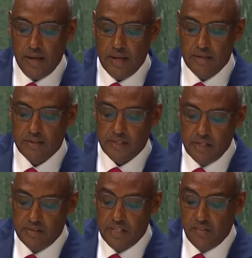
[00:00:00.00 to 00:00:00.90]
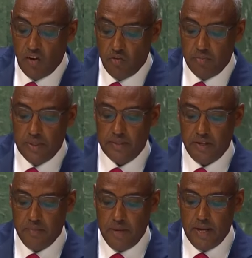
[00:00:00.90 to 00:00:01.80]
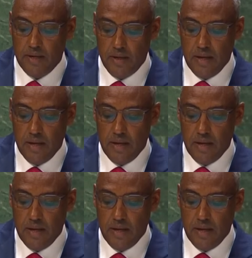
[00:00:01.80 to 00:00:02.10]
and skills development remain